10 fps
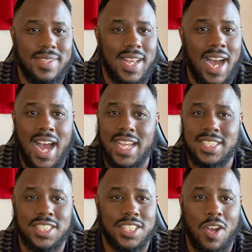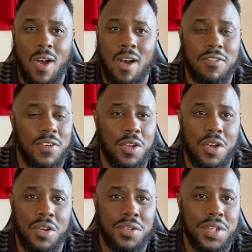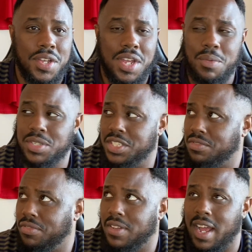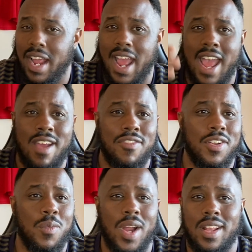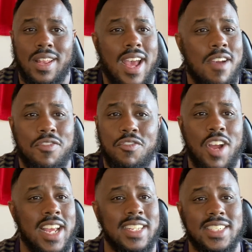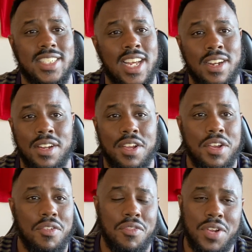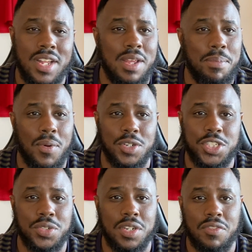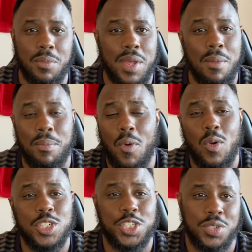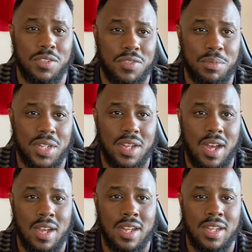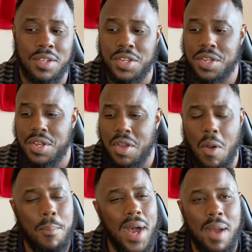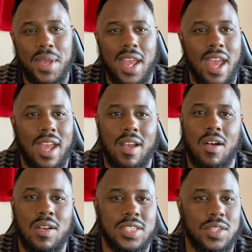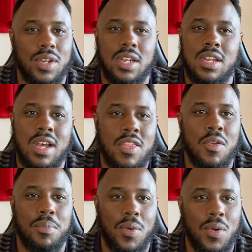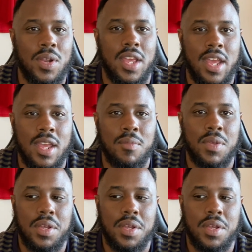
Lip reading: eye is just off for goal. It was just flying everywhere, left, right, and center. Really poor shooting from him. Poor shooting from Lukonga. Aubameyang, also another poor game.